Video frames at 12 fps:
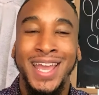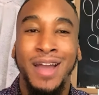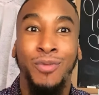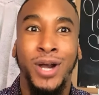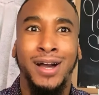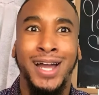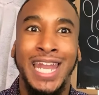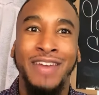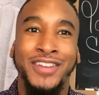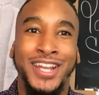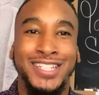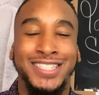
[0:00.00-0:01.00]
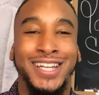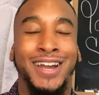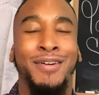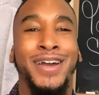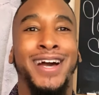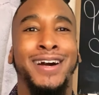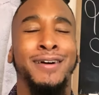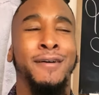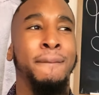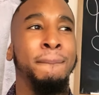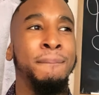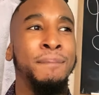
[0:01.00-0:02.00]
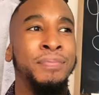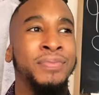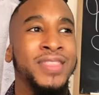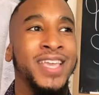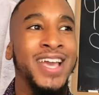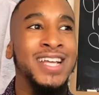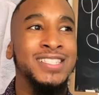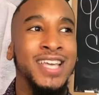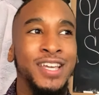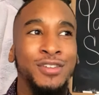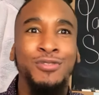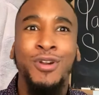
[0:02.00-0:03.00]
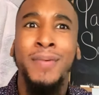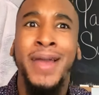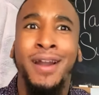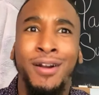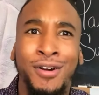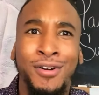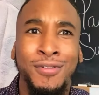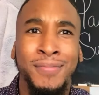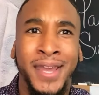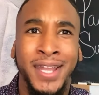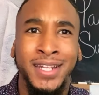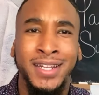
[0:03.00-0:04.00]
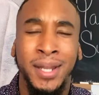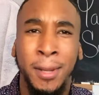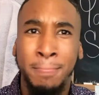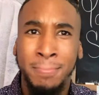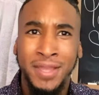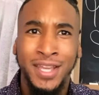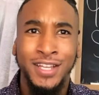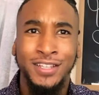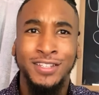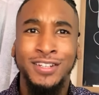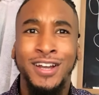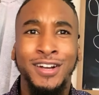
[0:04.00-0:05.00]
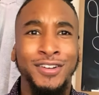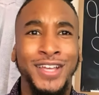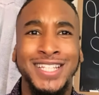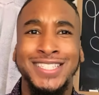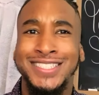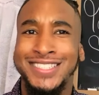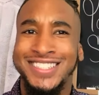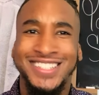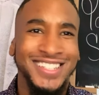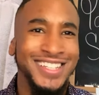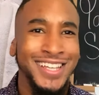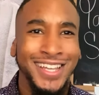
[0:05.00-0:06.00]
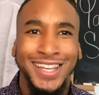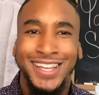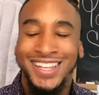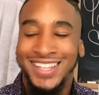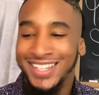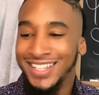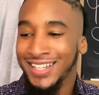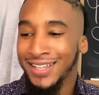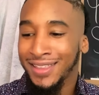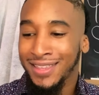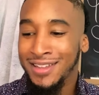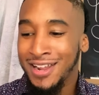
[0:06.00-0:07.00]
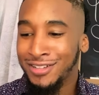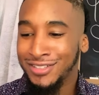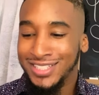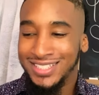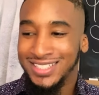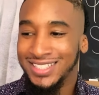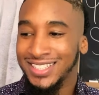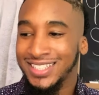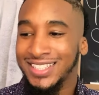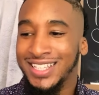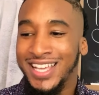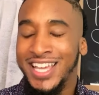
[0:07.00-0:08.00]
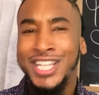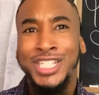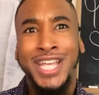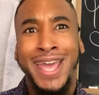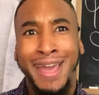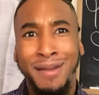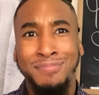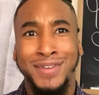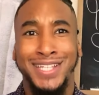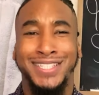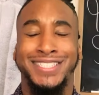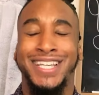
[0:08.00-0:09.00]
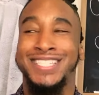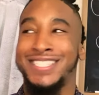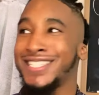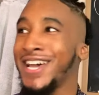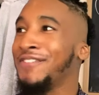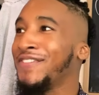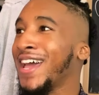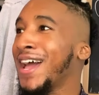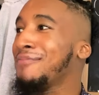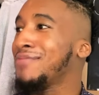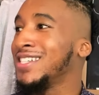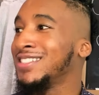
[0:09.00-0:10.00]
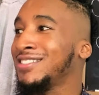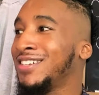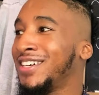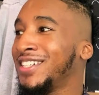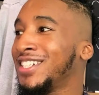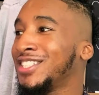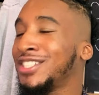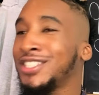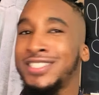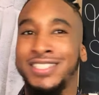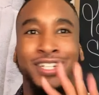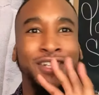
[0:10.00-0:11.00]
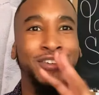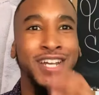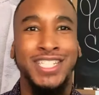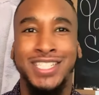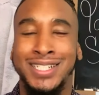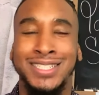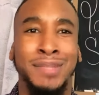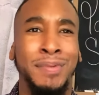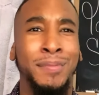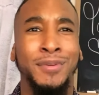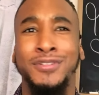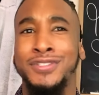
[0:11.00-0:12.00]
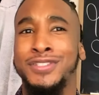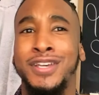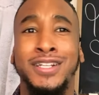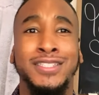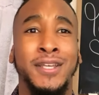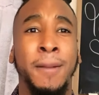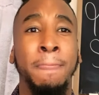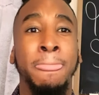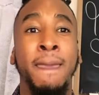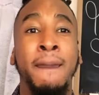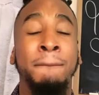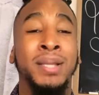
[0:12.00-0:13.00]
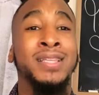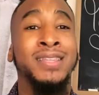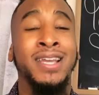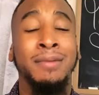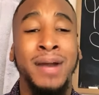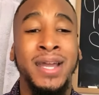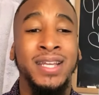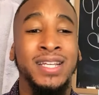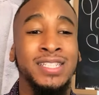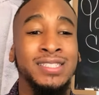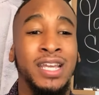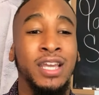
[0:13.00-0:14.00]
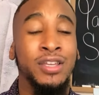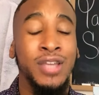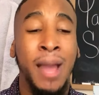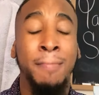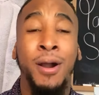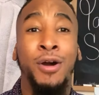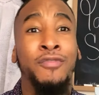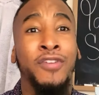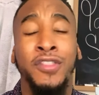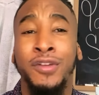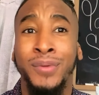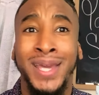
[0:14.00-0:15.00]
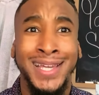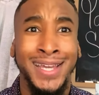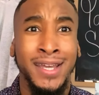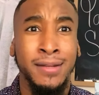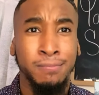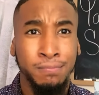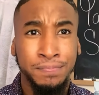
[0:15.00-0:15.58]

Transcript: Well, eleven years ago. Um, it's like you go back home and, you know, it's, you know, ish happens. Stuff happens. You know, your, your, your crushes, the people you used to talk to. But the thing about it is, like, I'm home for the weekend.